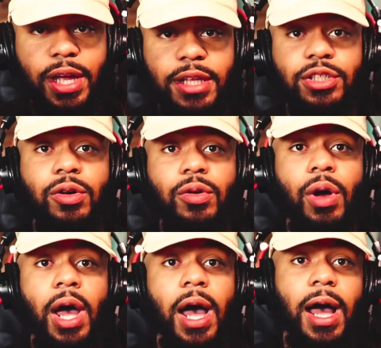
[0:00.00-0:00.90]
And so
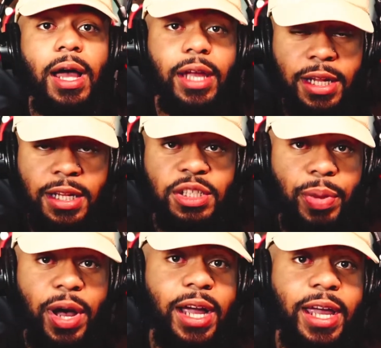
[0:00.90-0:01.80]
in this
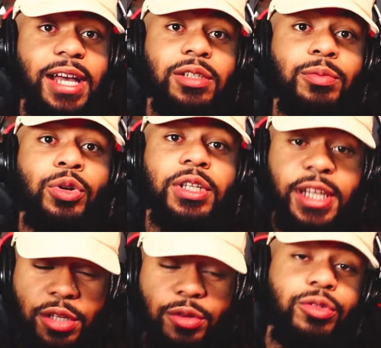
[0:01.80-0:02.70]
podcast, I'm going to
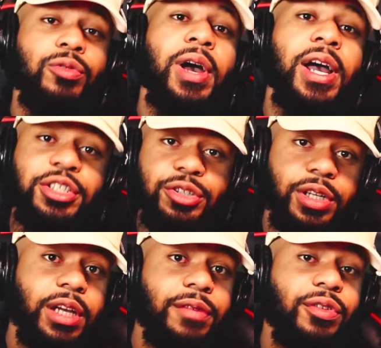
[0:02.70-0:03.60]
take you through my
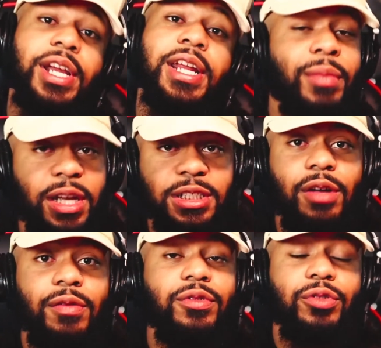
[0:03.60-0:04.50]
journey of creating myself